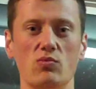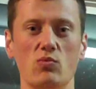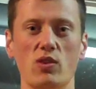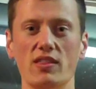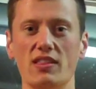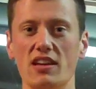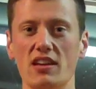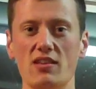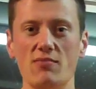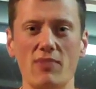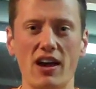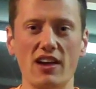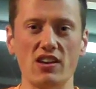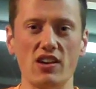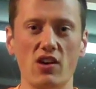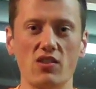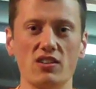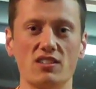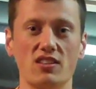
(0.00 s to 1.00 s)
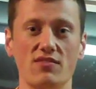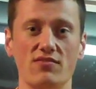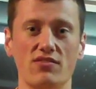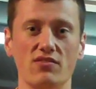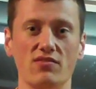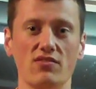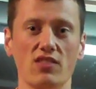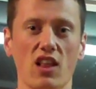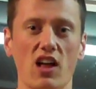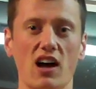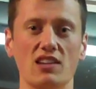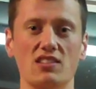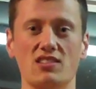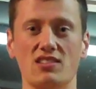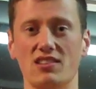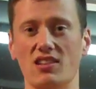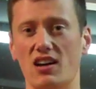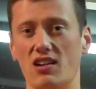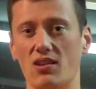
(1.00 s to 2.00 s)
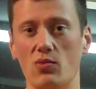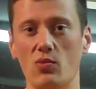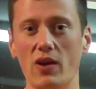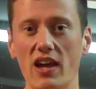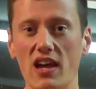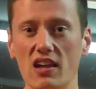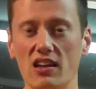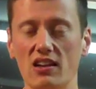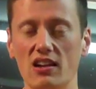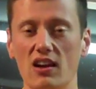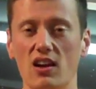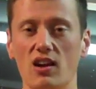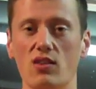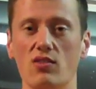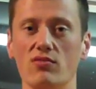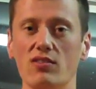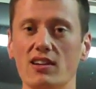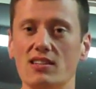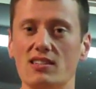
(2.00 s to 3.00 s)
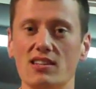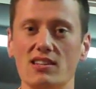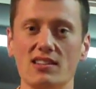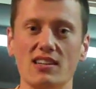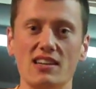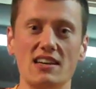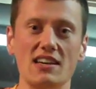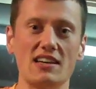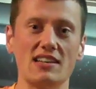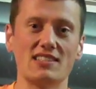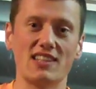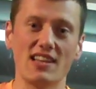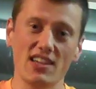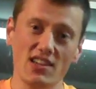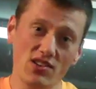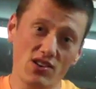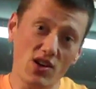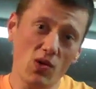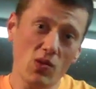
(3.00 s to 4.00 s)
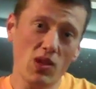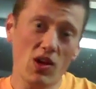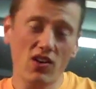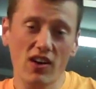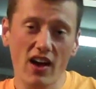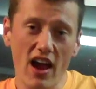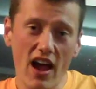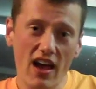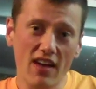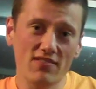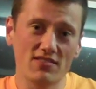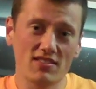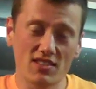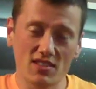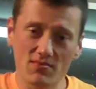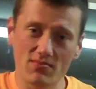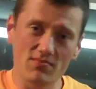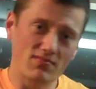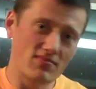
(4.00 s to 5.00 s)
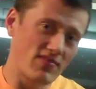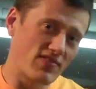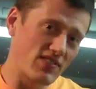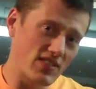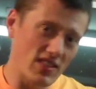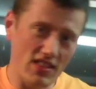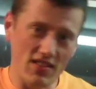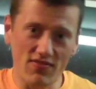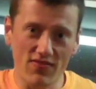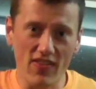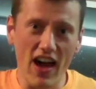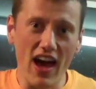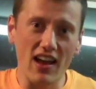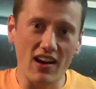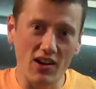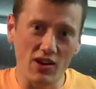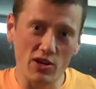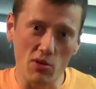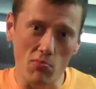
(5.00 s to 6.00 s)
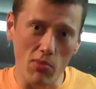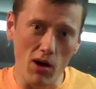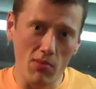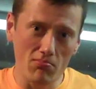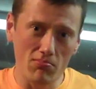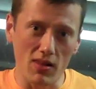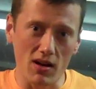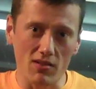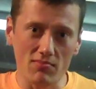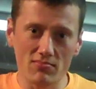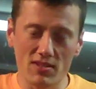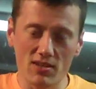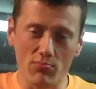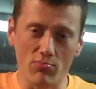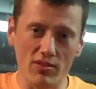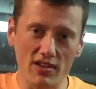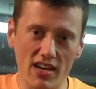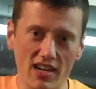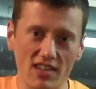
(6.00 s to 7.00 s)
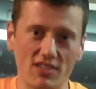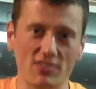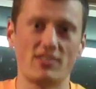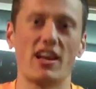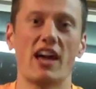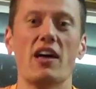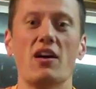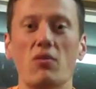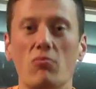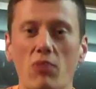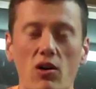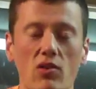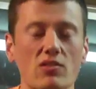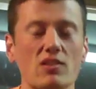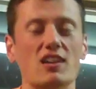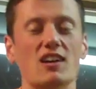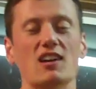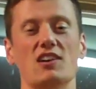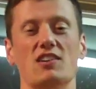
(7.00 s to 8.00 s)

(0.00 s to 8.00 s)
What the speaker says: One thing you might notice if you've lost a lot of weight recently is that you no longer have the fat on your bum to protect your tailbone.